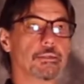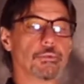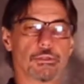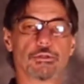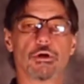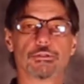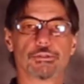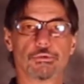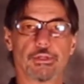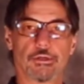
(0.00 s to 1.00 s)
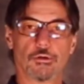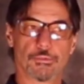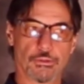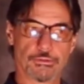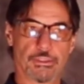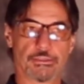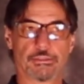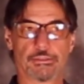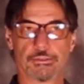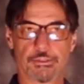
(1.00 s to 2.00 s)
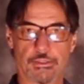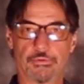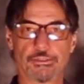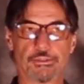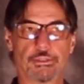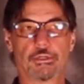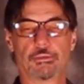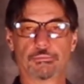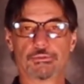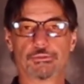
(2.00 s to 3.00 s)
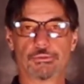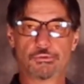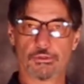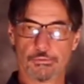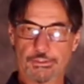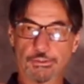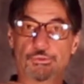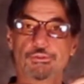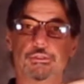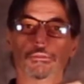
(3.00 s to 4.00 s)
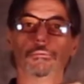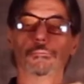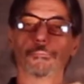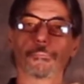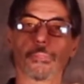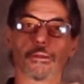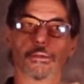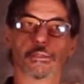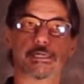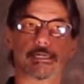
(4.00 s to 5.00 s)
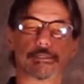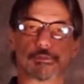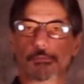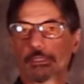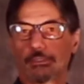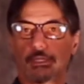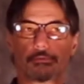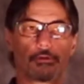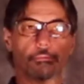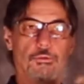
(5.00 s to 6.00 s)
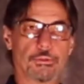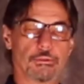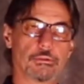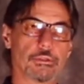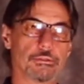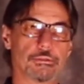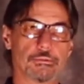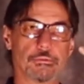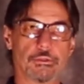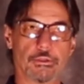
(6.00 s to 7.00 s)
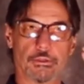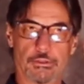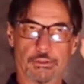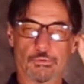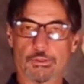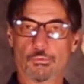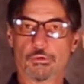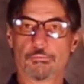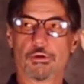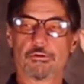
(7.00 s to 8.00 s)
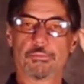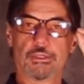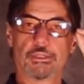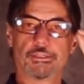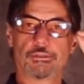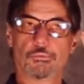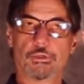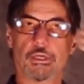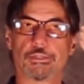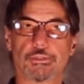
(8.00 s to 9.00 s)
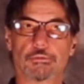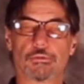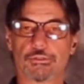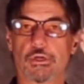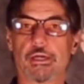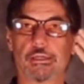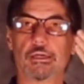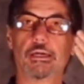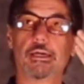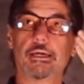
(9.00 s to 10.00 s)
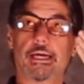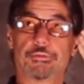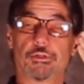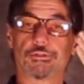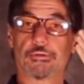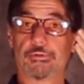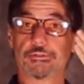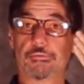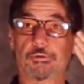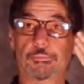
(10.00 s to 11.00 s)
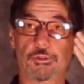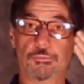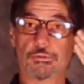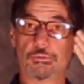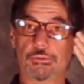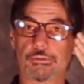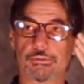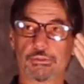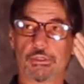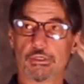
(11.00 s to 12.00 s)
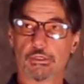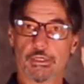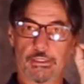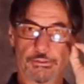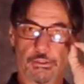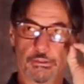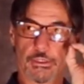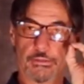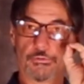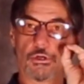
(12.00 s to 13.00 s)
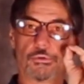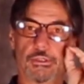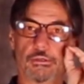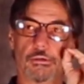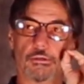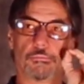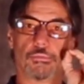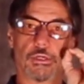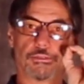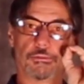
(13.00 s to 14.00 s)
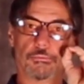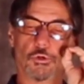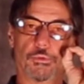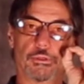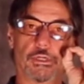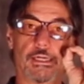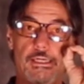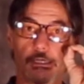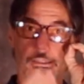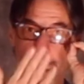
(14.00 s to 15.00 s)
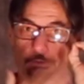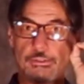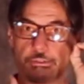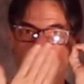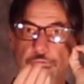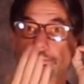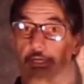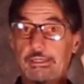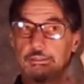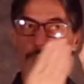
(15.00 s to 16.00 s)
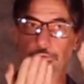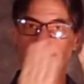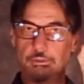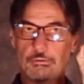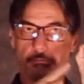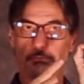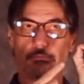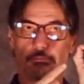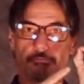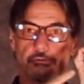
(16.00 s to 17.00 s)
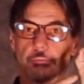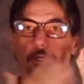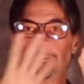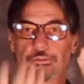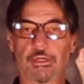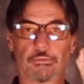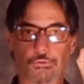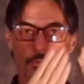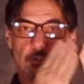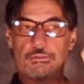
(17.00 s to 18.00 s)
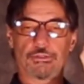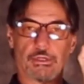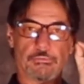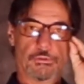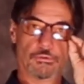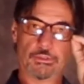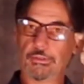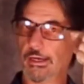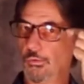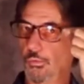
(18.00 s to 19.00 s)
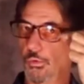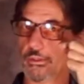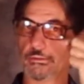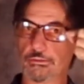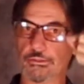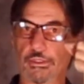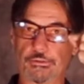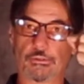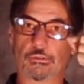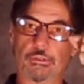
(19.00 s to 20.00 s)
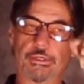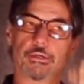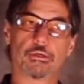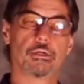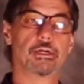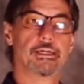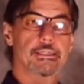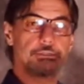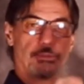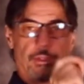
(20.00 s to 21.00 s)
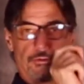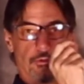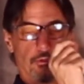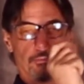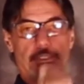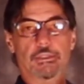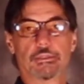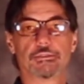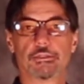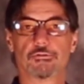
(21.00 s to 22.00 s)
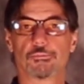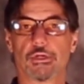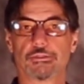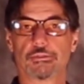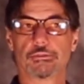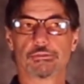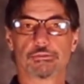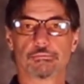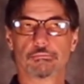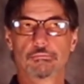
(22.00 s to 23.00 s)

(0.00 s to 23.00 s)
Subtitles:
But also, like all processes, it eventually comes to a reunion. Right? So imagine that for a moment, because in one part of meditation we actually reside at the surface of the pupils as a kind of coherent present moment, in the sense of light is moving from outside of you to inside of you in that one cellular layer. So that's the immediacy of presence